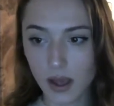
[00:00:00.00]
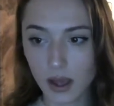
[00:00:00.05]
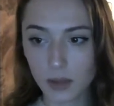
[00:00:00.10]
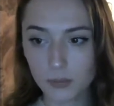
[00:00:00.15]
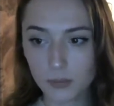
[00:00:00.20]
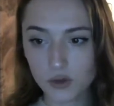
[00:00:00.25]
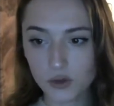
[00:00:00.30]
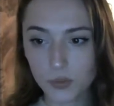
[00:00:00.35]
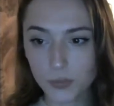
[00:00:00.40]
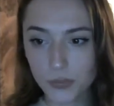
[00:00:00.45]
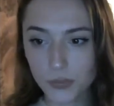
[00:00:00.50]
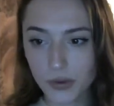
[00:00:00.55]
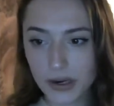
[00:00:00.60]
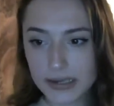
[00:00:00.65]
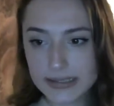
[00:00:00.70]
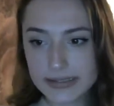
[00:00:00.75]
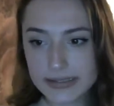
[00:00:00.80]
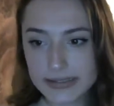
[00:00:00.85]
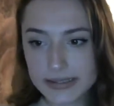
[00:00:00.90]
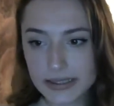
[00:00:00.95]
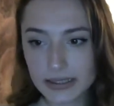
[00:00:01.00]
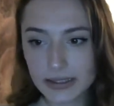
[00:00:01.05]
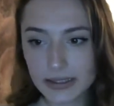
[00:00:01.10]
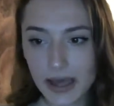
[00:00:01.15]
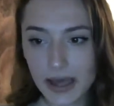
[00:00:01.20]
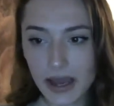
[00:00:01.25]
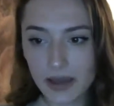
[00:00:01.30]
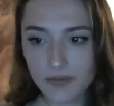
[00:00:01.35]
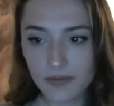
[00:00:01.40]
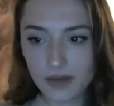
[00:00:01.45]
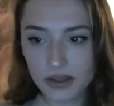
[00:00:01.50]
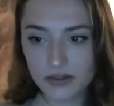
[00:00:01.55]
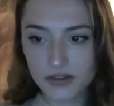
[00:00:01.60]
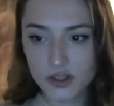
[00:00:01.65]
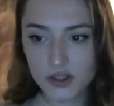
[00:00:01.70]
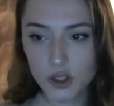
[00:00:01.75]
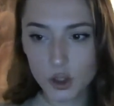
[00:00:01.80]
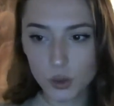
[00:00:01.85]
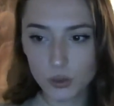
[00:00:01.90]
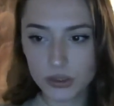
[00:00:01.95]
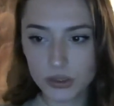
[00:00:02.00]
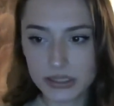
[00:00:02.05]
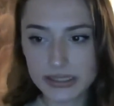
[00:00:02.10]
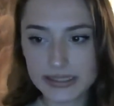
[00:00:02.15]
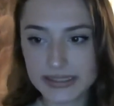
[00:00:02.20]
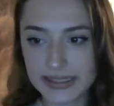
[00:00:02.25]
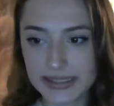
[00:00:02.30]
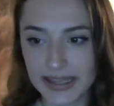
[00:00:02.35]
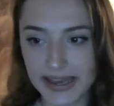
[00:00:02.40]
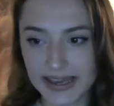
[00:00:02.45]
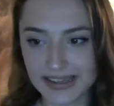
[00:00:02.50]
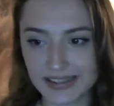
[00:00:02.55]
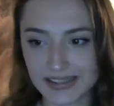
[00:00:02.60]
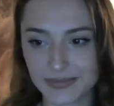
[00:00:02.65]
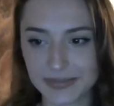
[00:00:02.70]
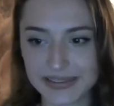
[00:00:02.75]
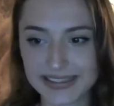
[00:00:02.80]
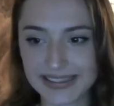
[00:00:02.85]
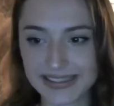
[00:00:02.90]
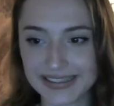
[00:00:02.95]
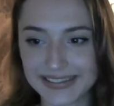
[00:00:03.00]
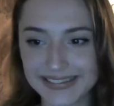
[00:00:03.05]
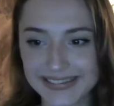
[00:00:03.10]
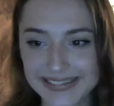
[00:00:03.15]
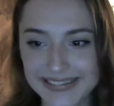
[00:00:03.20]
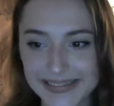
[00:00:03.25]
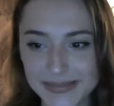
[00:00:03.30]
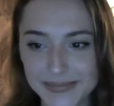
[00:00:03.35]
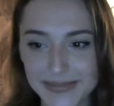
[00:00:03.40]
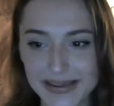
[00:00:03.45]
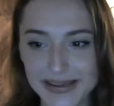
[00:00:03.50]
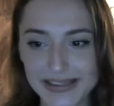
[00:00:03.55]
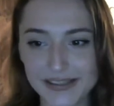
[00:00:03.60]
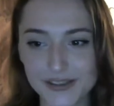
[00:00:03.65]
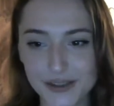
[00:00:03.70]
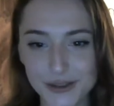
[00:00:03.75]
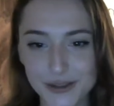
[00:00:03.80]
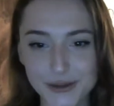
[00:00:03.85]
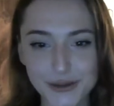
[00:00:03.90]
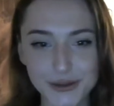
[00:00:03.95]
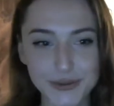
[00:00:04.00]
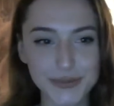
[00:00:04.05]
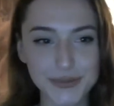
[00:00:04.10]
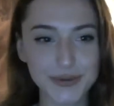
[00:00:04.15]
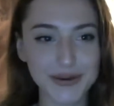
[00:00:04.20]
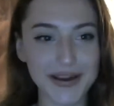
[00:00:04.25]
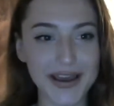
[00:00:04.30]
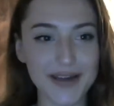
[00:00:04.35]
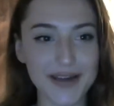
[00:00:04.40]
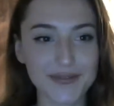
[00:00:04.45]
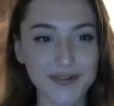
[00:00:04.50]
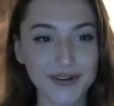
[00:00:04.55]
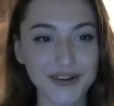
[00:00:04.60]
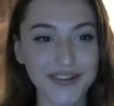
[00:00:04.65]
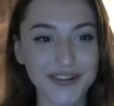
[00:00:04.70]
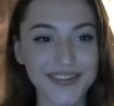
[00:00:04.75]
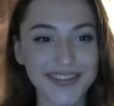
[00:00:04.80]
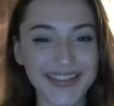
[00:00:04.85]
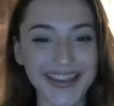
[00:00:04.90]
I'm surprised the live has no dislikes. Matilda is the best YouTuber ever.